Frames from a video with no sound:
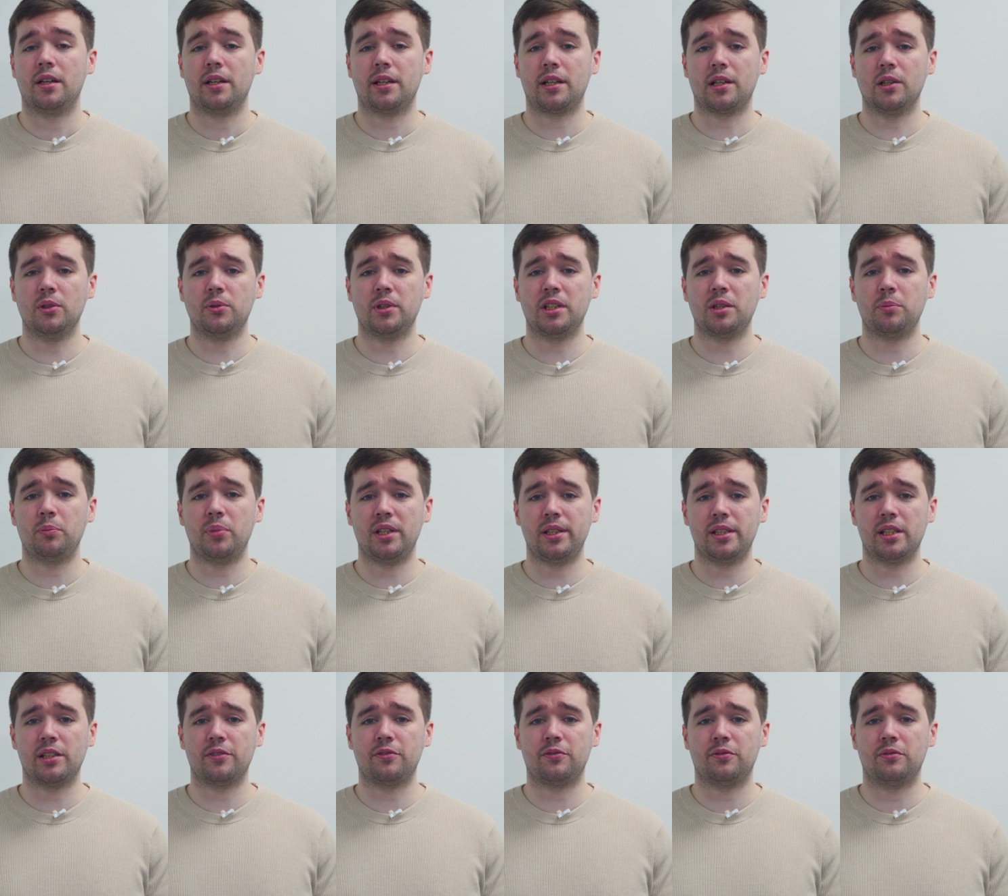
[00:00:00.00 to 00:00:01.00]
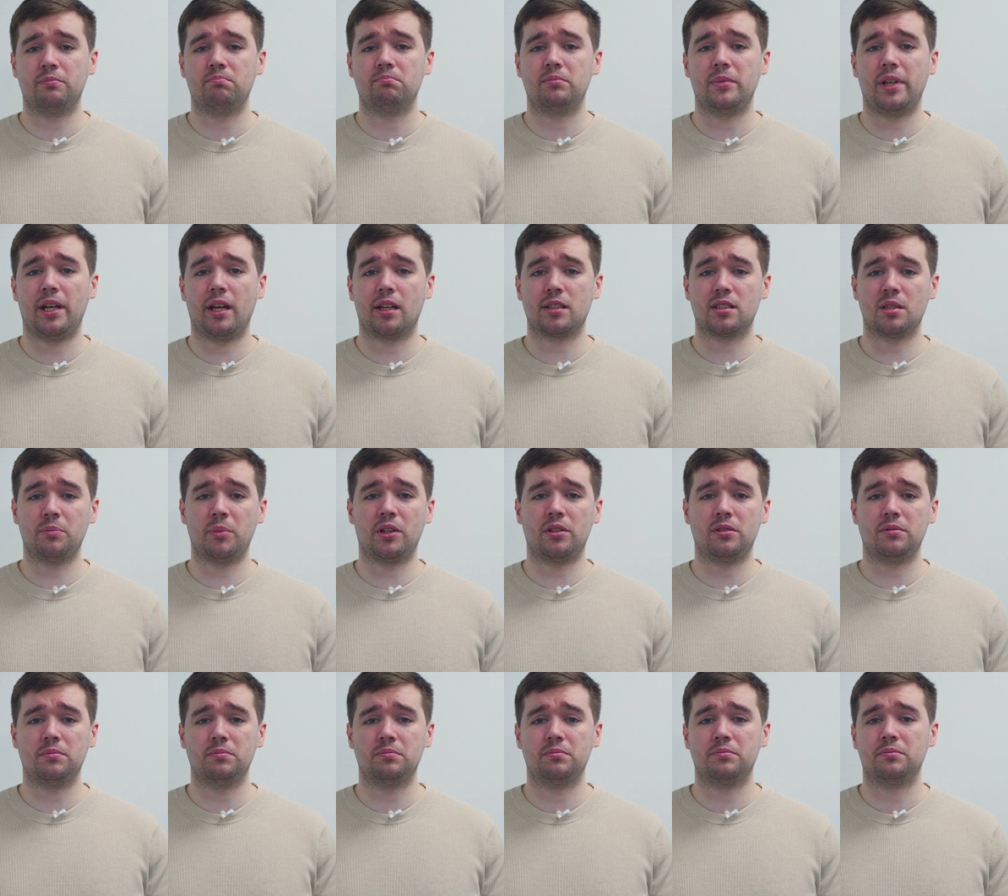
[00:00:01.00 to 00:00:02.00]
including P D F, X M
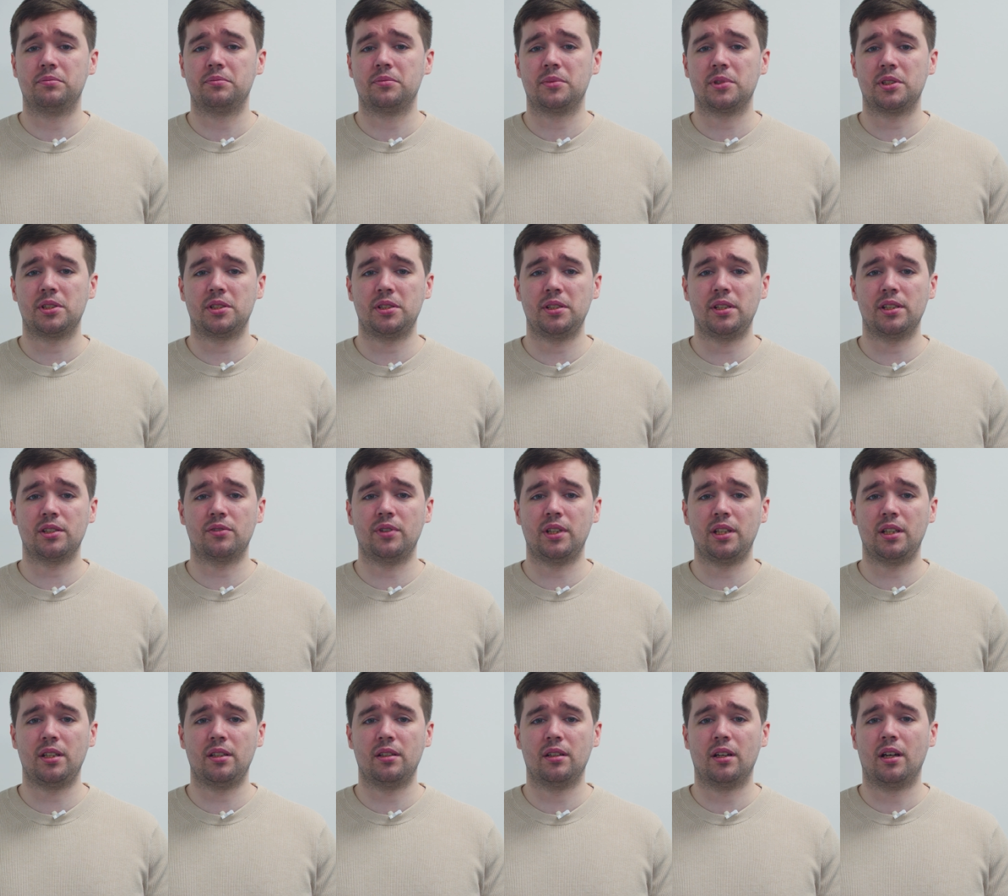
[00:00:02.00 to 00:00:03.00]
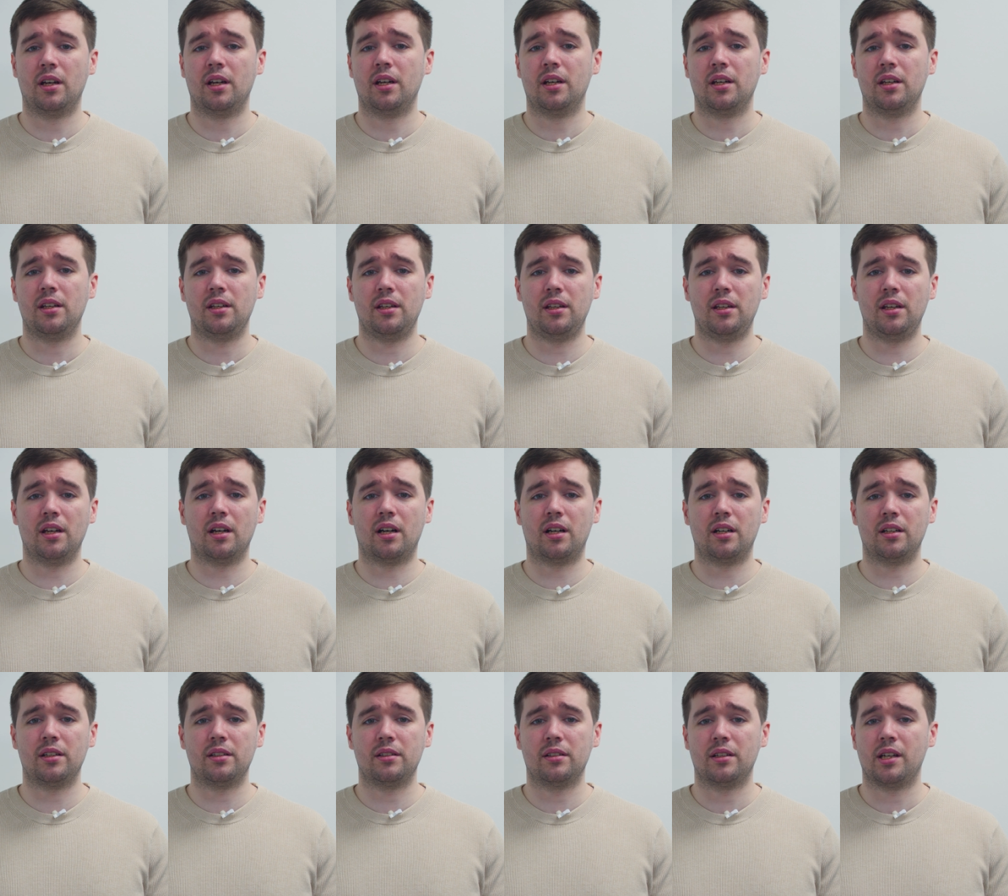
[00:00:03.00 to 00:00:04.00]
L, C S V, E D
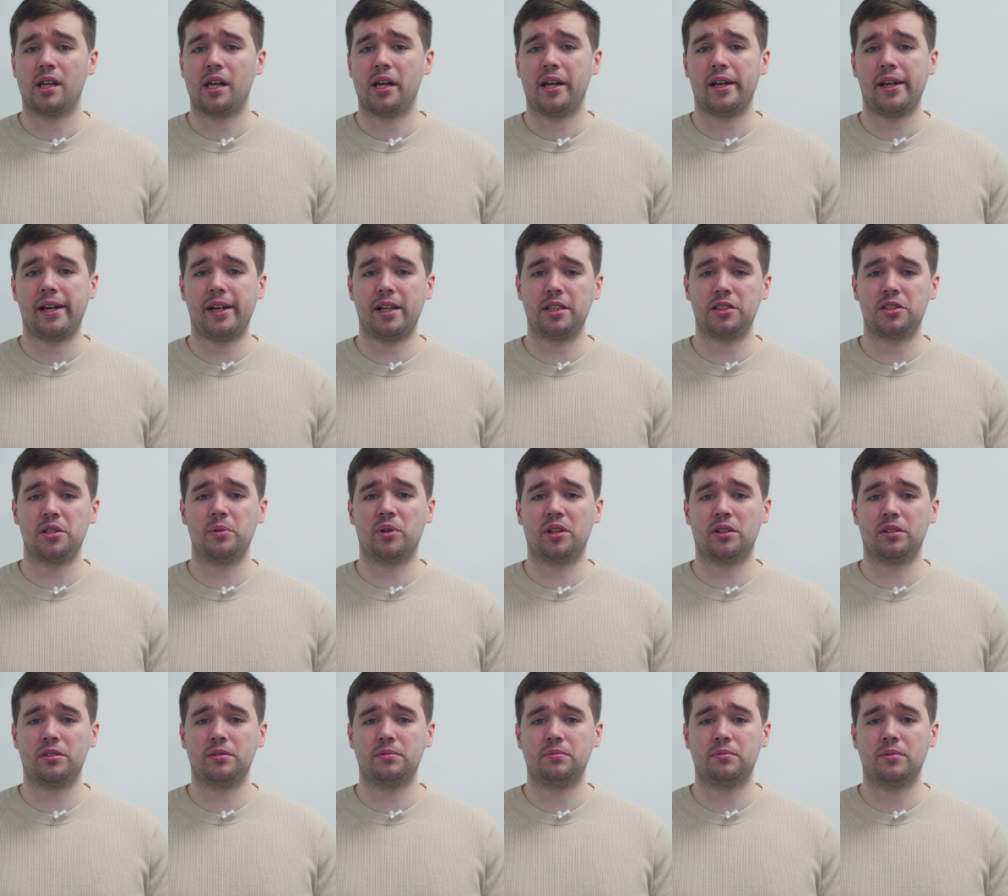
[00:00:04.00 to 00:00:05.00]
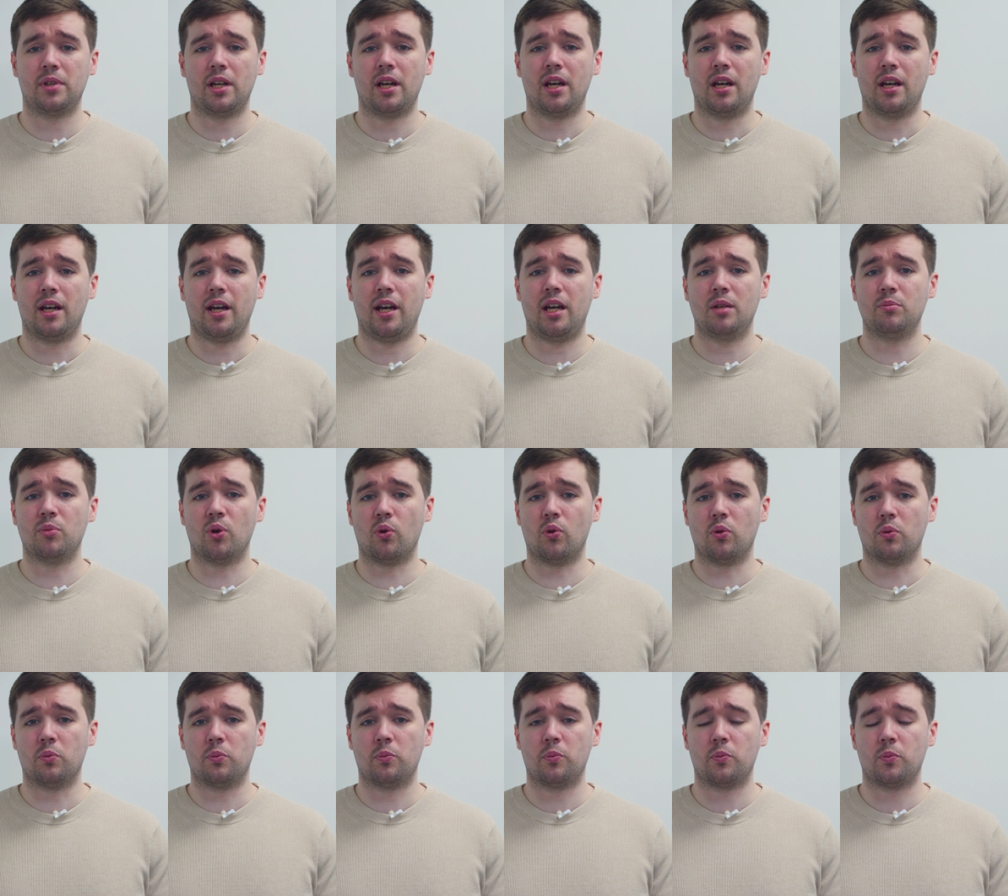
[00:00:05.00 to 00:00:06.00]
I, H T M L, and
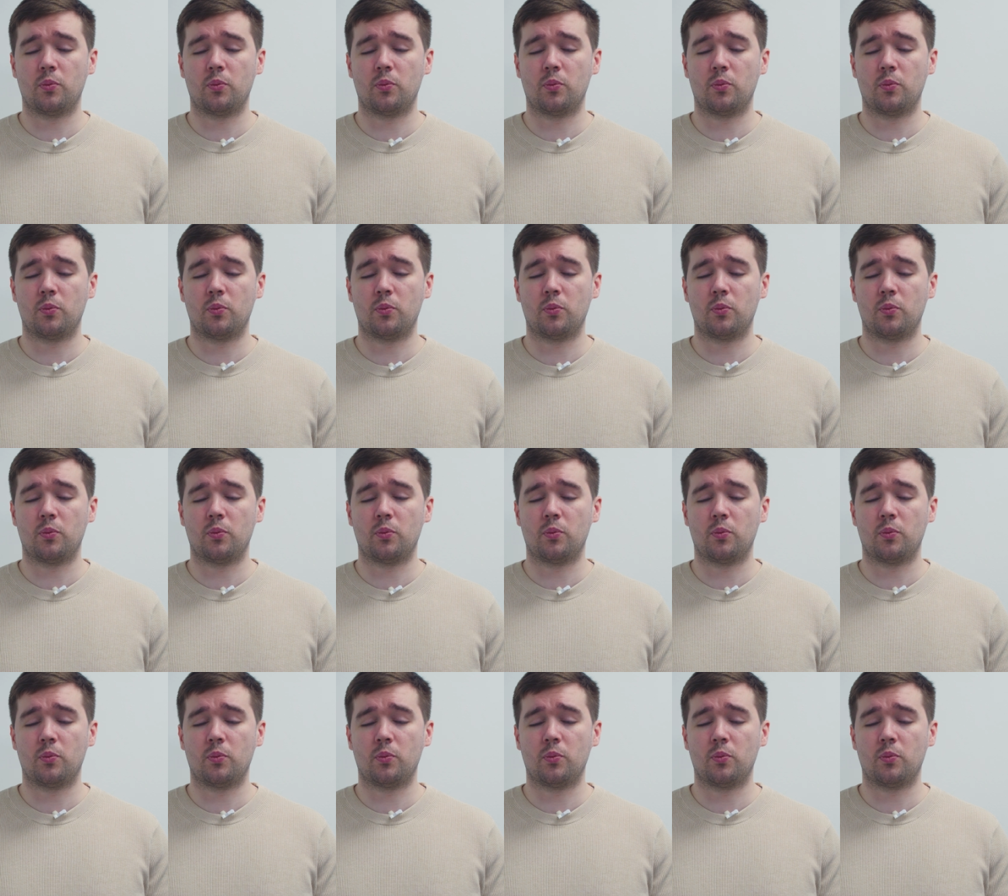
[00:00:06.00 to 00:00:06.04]
more.